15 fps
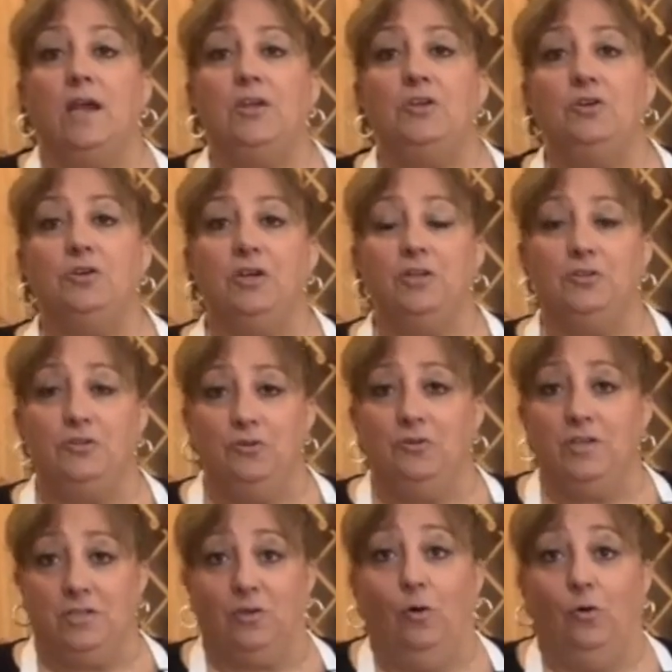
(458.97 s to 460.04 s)
Now you can
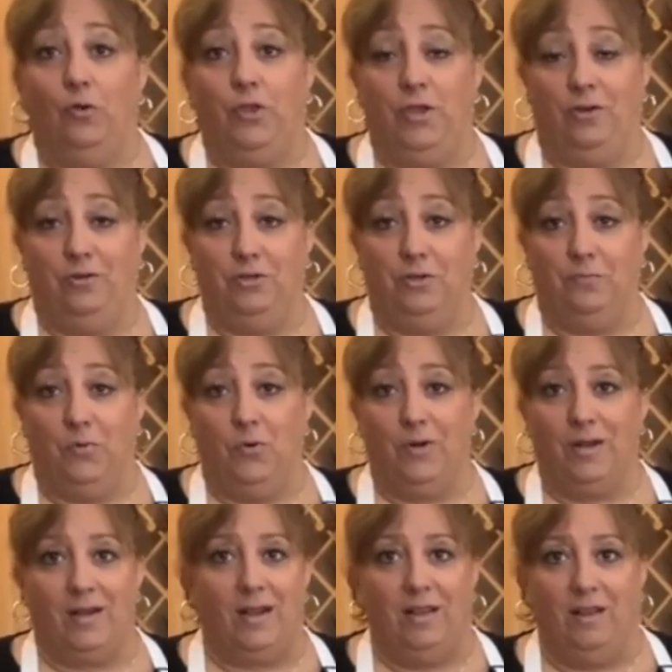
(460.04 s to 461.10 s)
do this whole thing on your
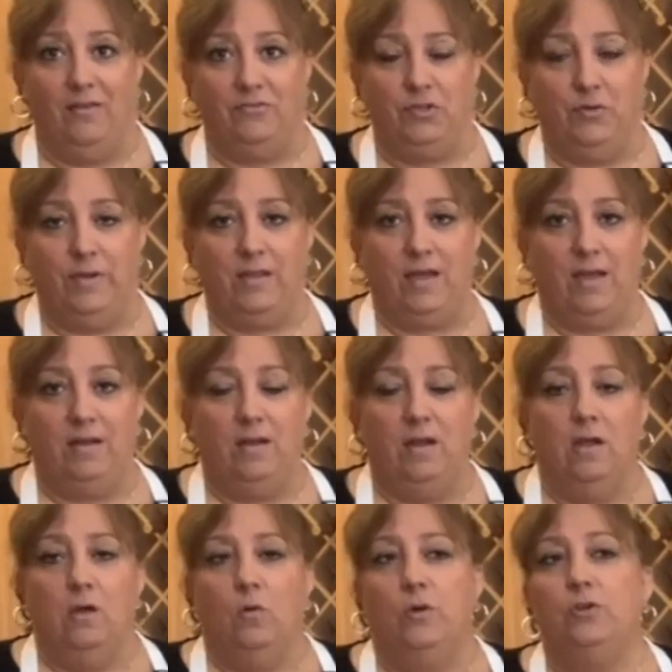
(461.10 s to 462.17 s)
board and I love doing
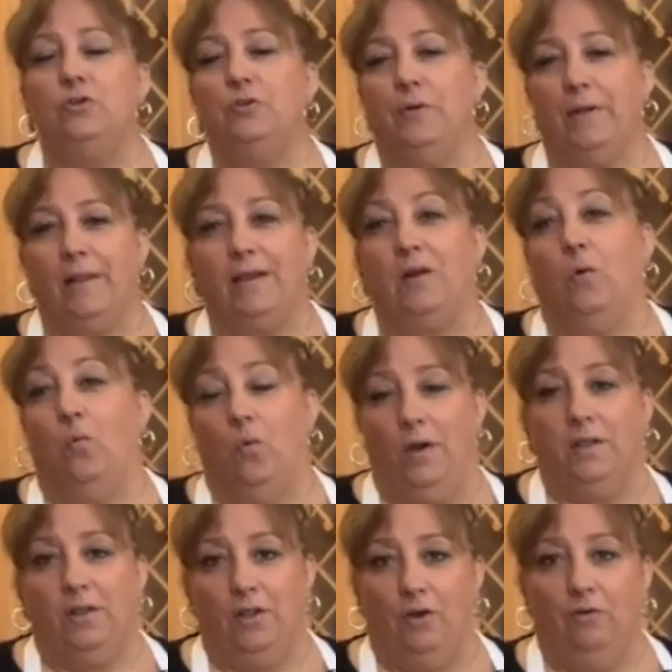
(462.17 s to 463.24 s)
that when you're doing like a
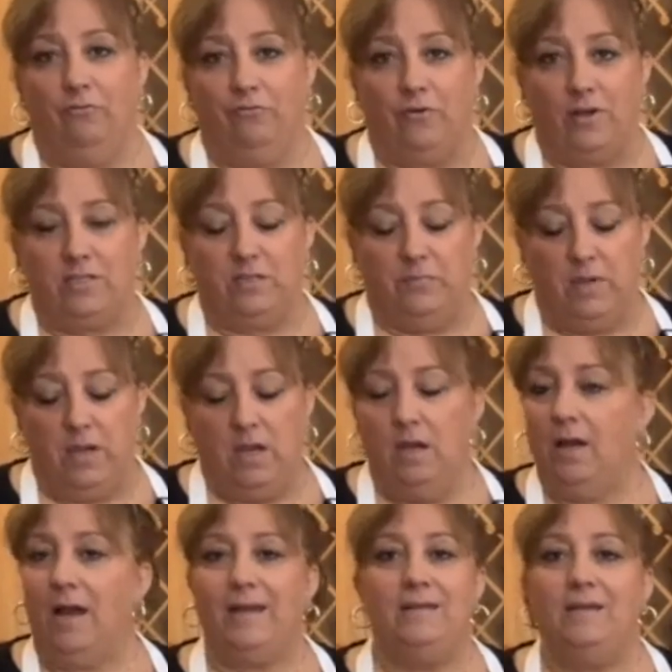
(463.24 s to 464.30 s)
one loaf
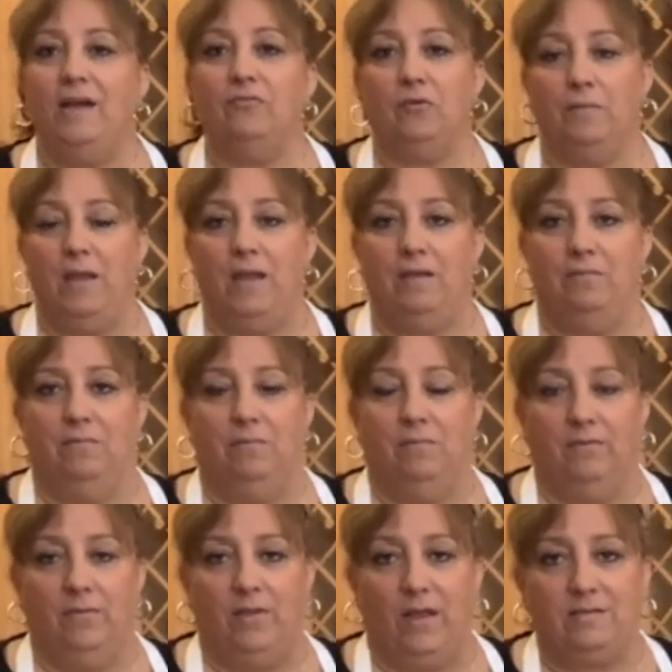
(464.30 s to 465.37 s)
recipe, I never make
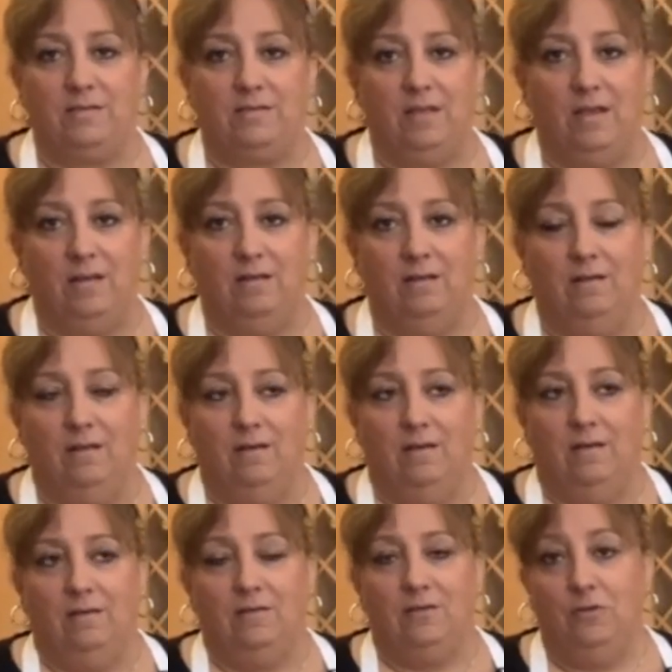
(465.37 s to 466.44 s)
less than
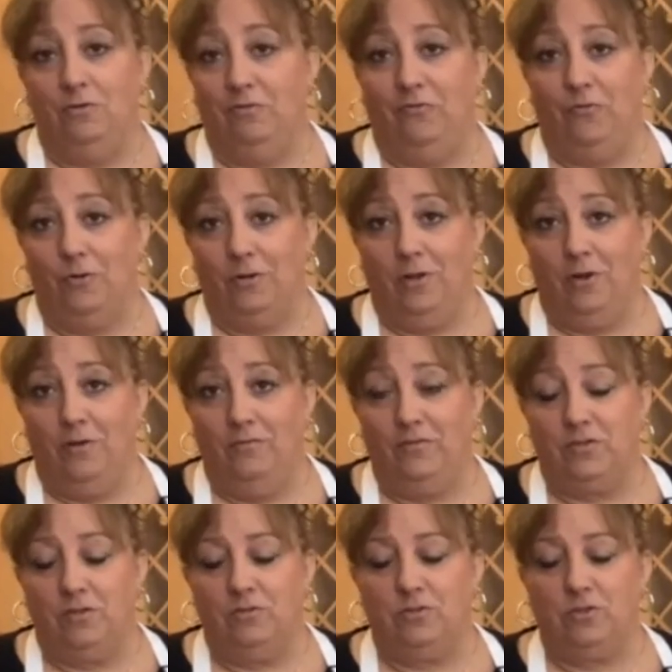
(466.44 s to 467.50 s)
two to four
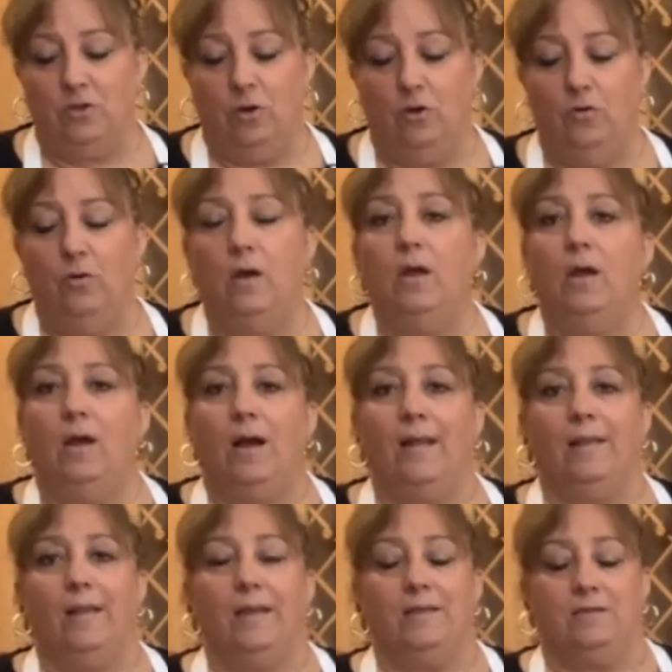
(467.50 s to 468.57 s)
loaves. So
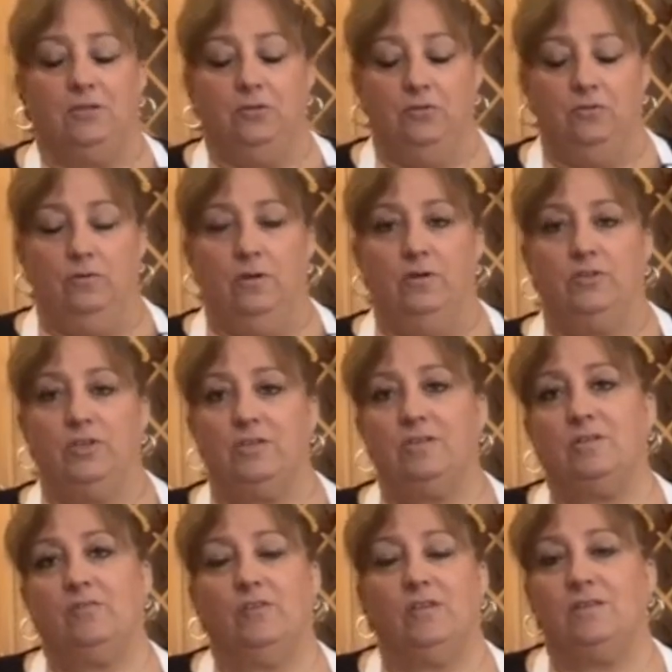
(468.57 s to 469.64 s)
I like to,
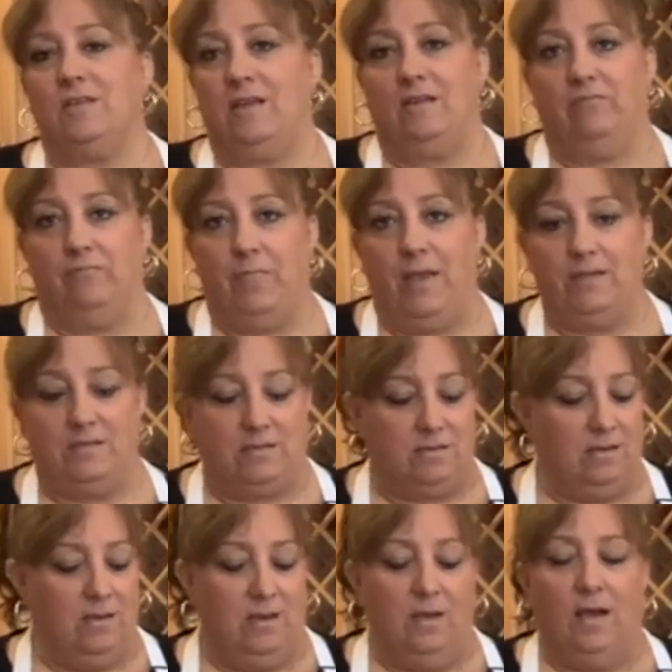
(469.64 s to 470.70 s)
just for the sake of
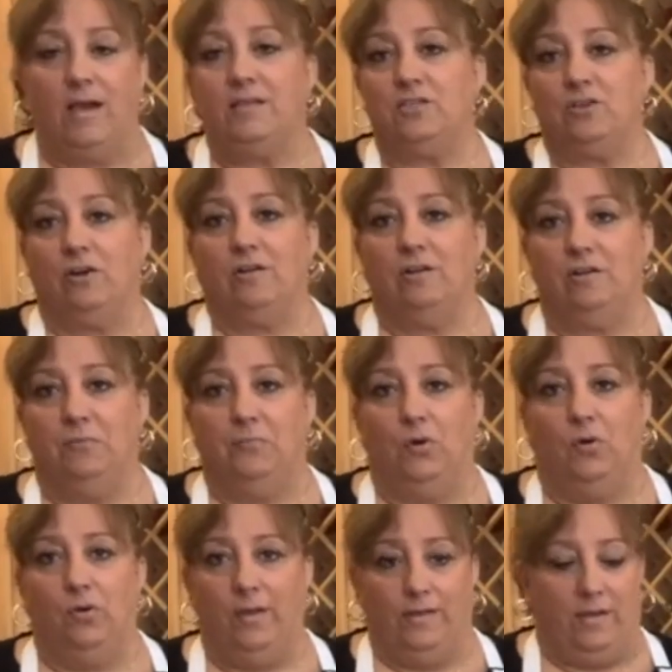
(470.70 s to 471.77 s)
mess, I start it in a
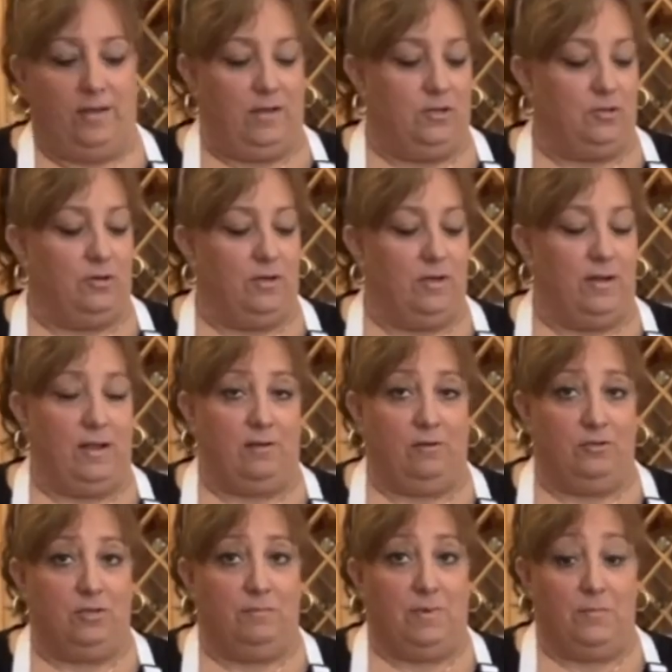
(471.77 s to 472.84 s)
bowl and then I turn it
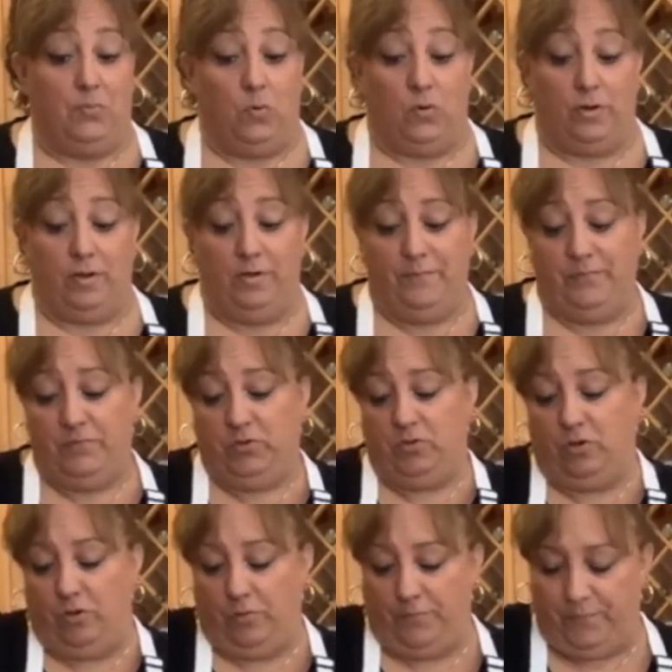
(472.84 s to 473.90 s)
out onto my board.
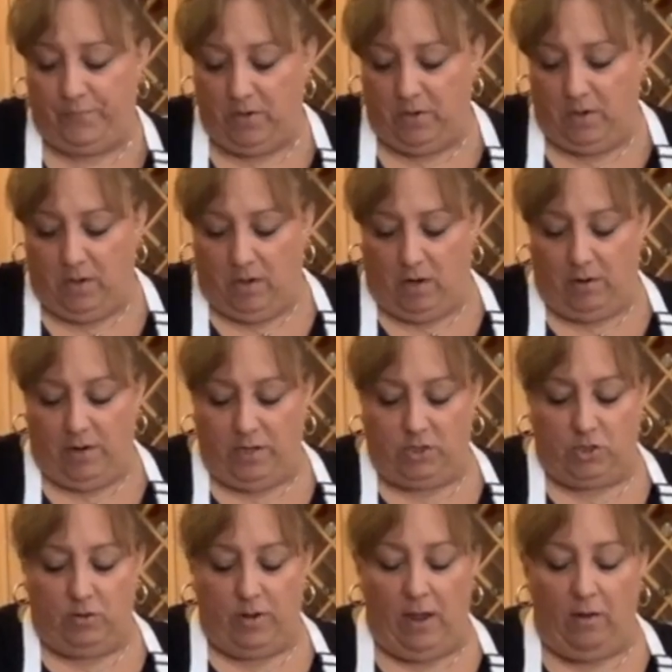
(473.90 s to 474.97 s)
So, all
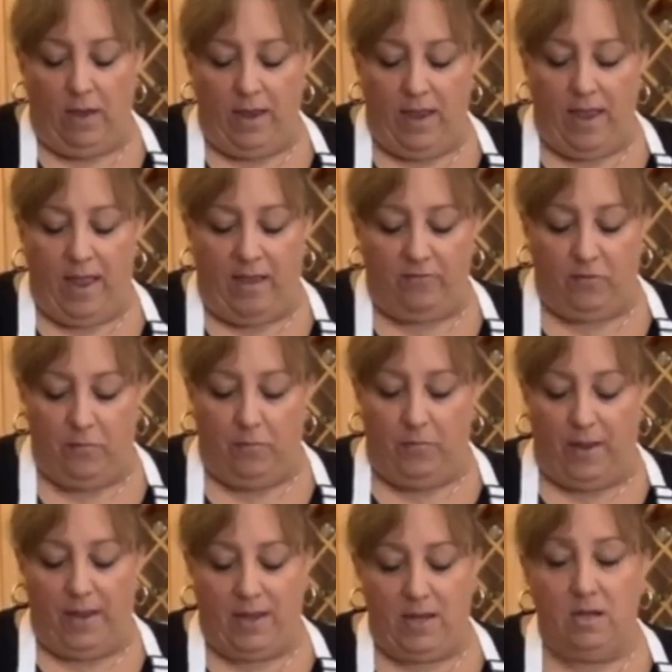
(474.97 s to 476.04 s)
right, so now I
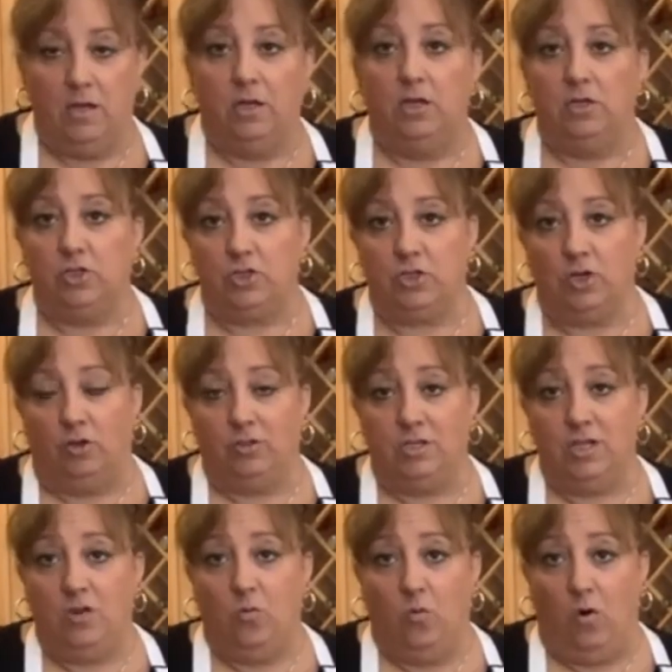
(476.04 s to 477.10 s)
have my
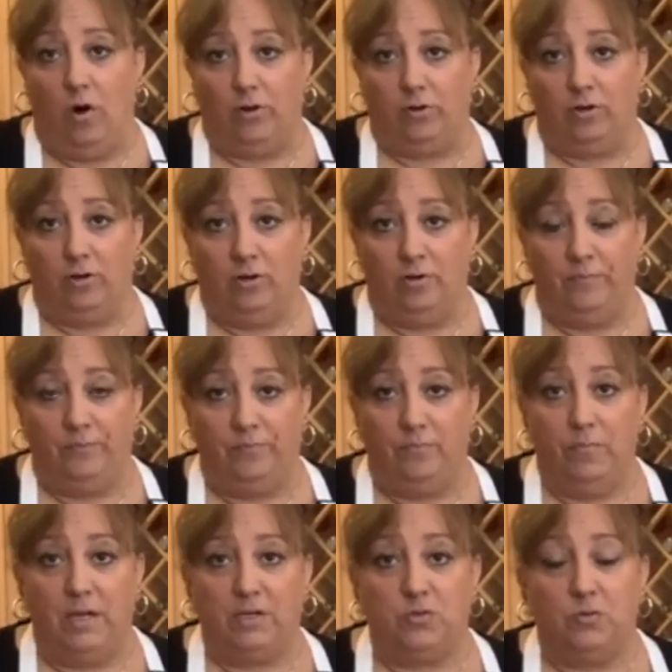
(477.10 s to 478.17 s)
salty water
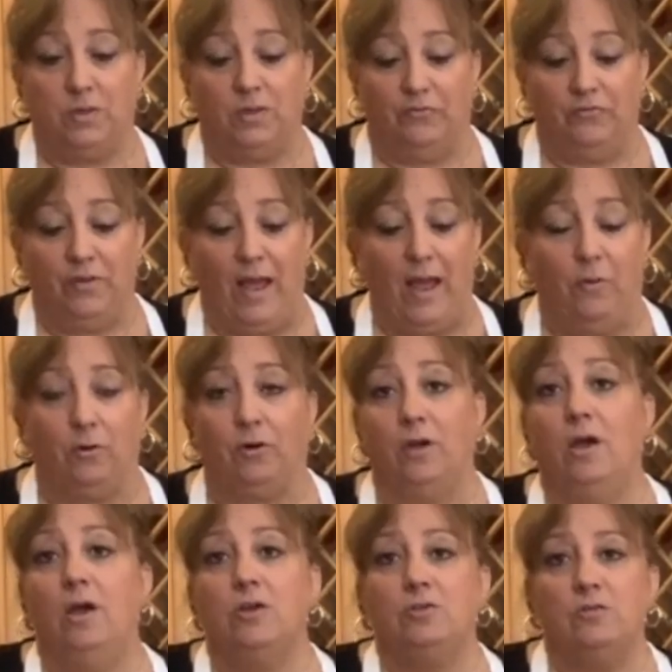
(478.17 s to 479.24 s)
mixed with the
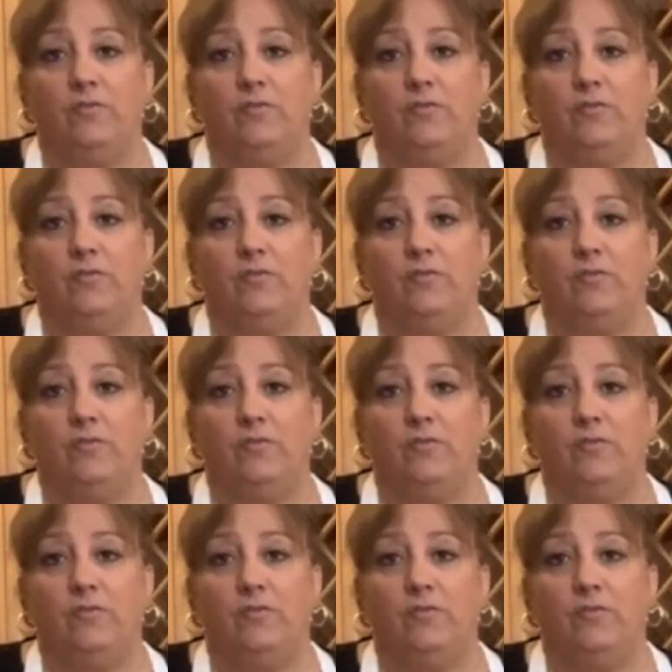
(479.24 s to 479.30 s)
flour.